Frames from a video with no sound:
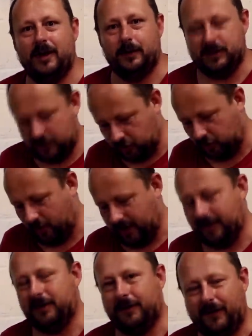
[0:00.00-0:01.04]
where you're just
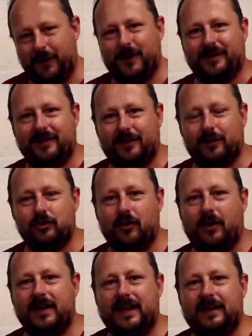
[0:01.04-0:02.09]
trying to, your focus is on
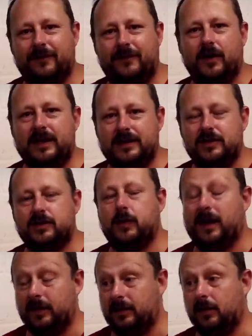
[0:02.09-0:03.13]
trying to get the footage as
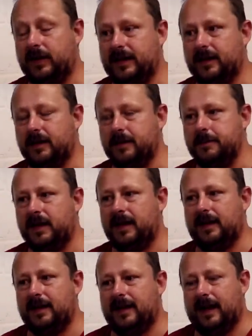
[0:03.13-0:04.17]
well as looking at them.
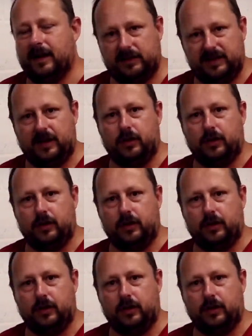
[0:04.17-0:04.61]
And I did a